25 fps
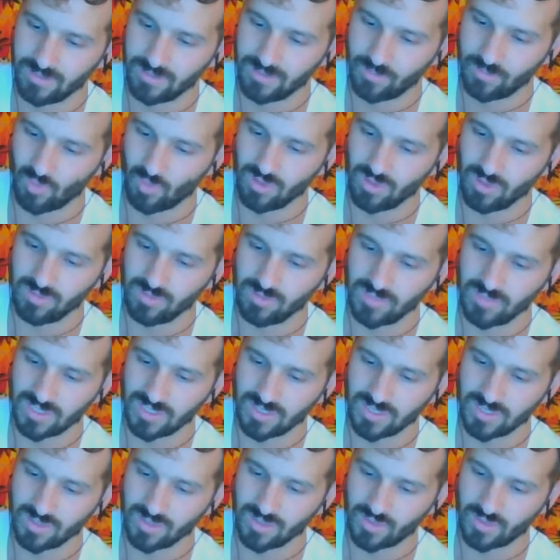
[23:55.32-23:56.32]
Boredom
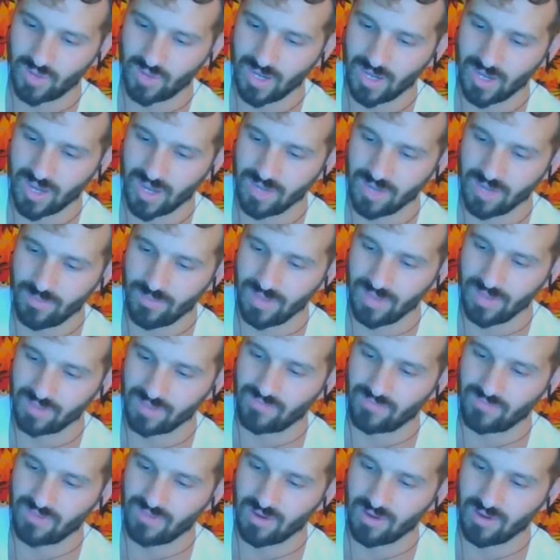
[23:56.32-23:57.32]
is their great enemy
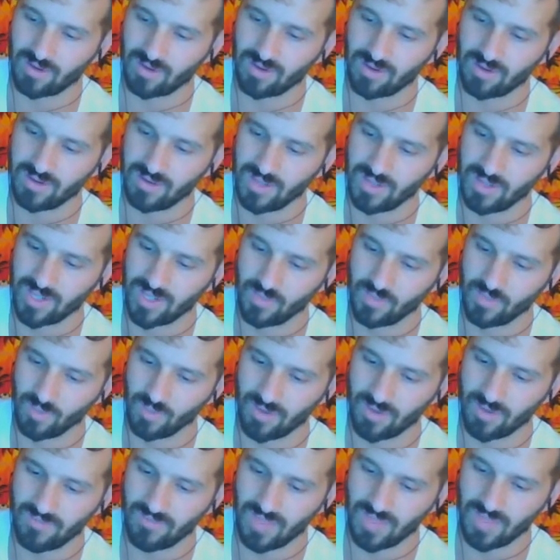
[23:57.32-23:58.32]
and fear.
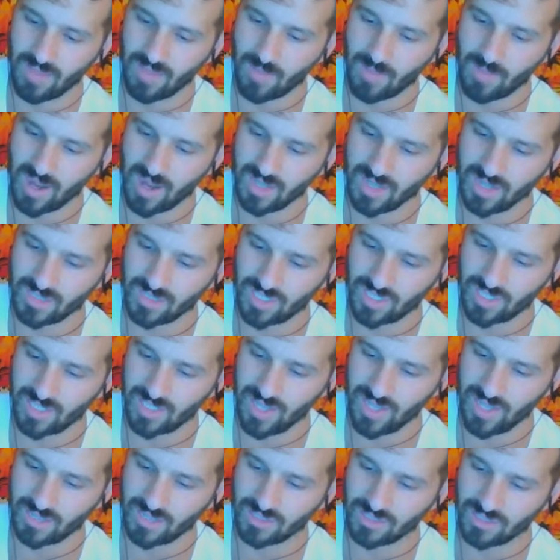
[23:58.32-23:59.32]
Whatever they manage to
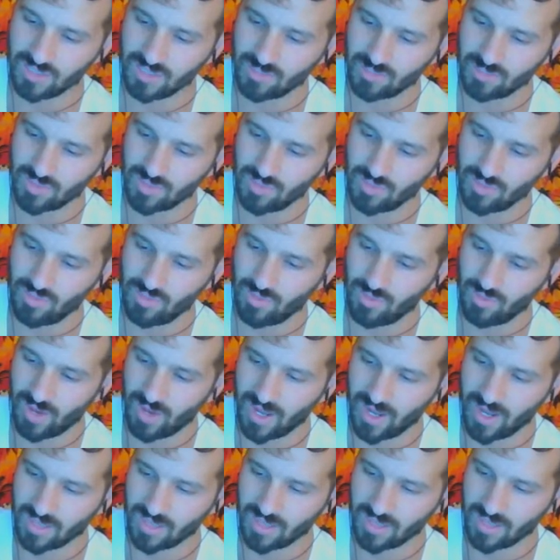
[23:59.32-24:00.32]
get slips through their
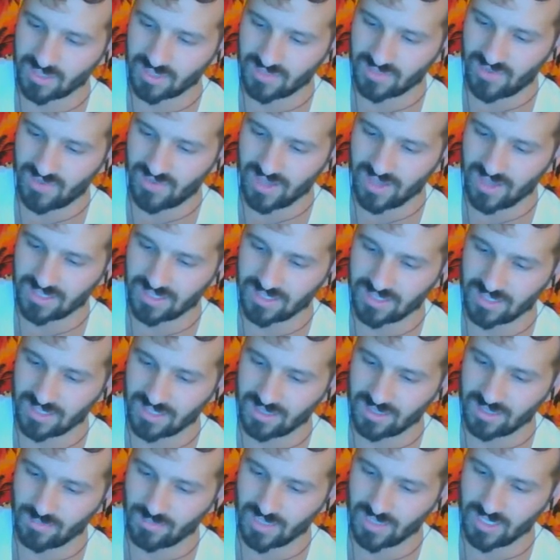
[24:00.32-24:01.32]
hands as fast as it
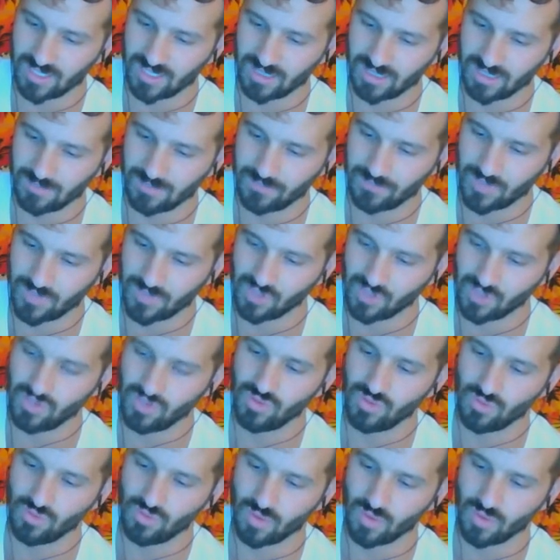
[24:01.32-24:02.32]
comes in.
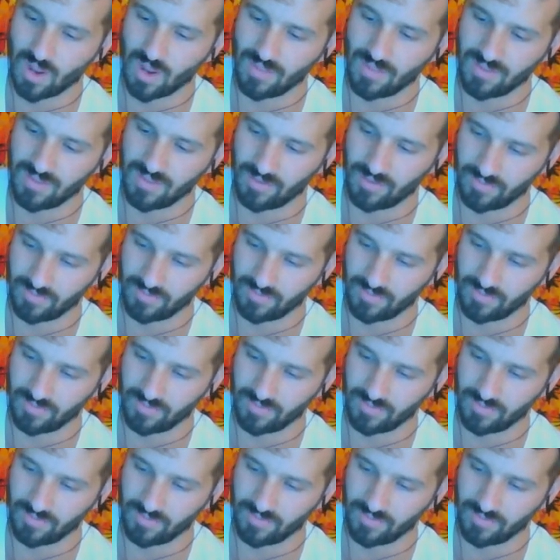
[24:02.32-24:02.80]
You, on the other